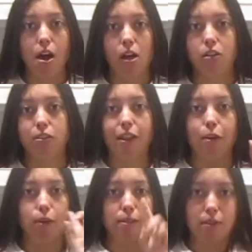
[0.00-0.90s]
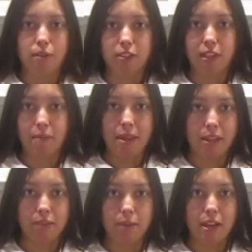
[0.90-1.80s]
Also, that was my first time
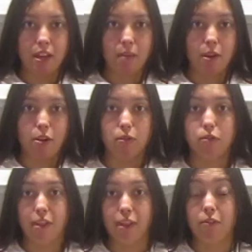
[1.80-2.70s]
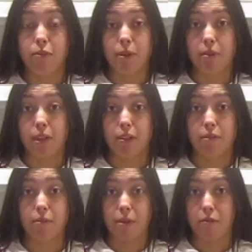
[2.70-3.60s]
making spaghetti on my own, so I think for
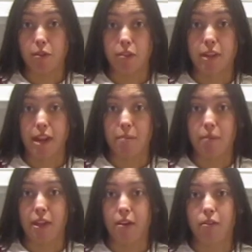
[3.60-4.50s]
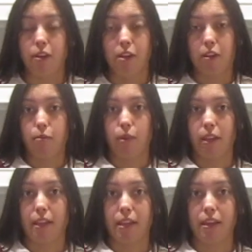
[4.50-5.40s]
my first time without
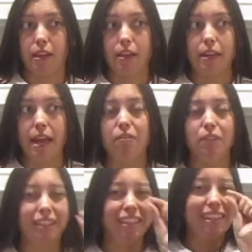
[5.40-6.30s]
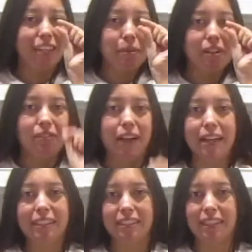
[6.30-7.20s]
really I did have a little bit of
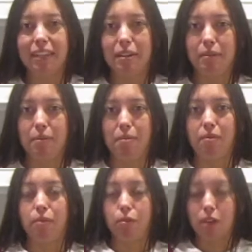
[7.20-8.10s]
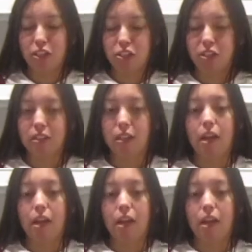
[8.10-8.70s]
guidance because I did ask my mom a few questions,